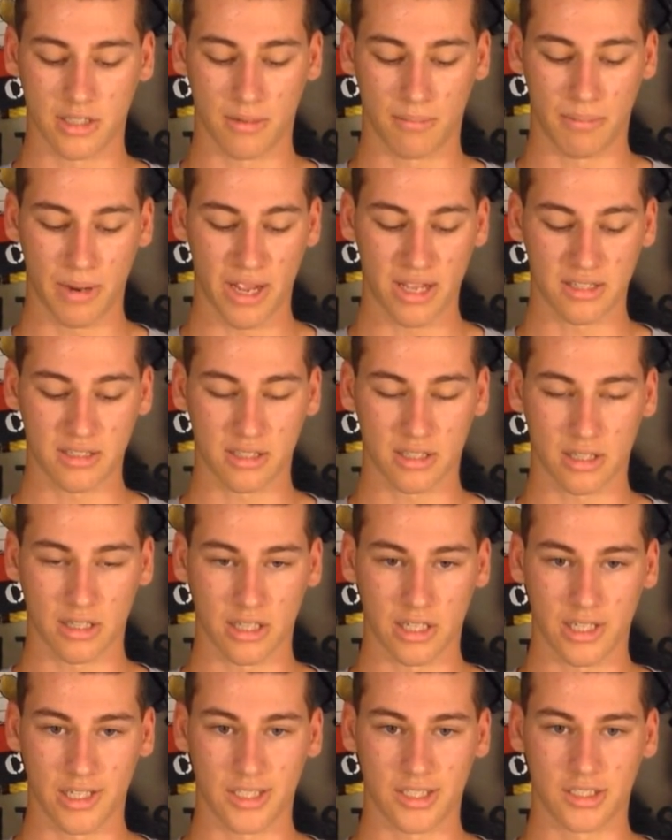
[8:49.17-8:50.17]
You're
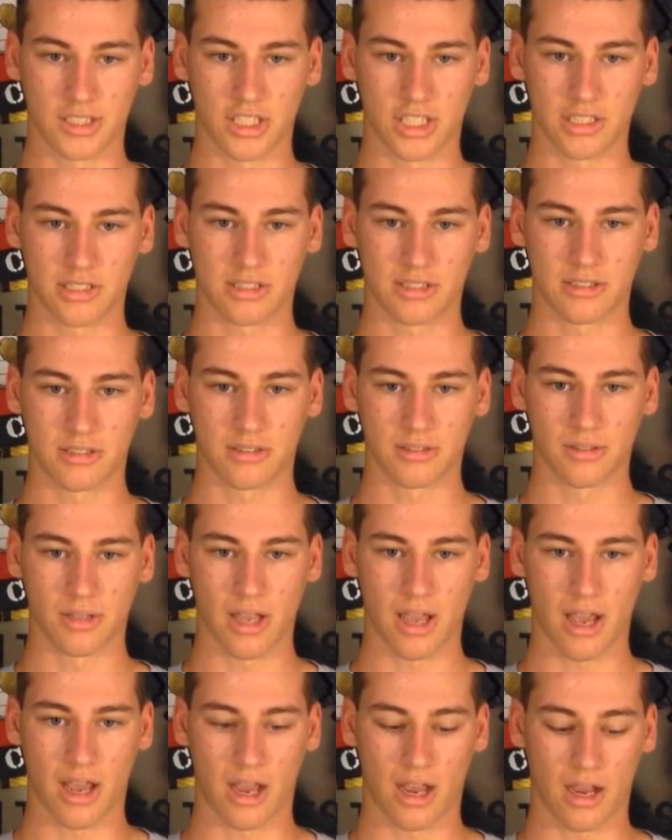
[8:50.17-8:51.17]
basically just
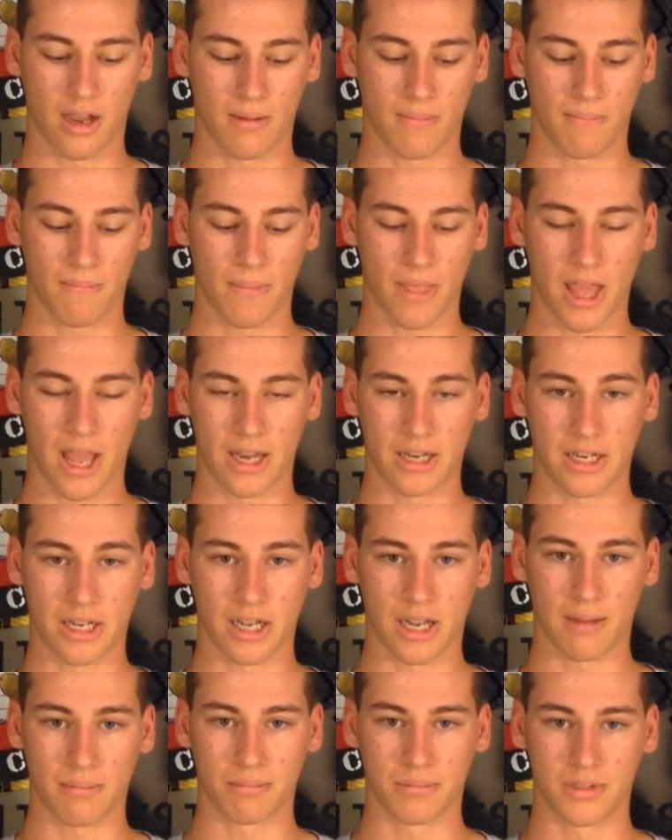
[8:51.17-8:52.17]

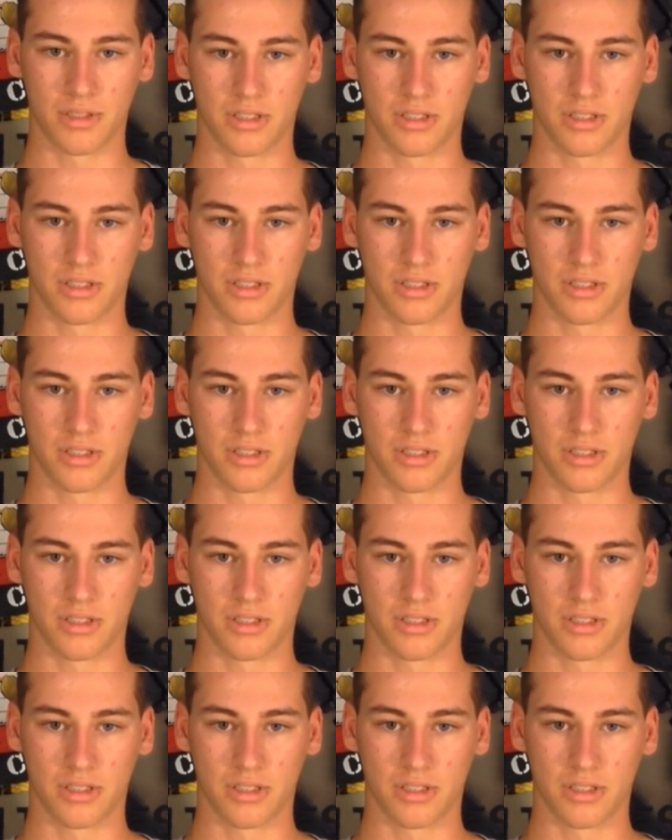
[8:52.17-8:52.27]
ending up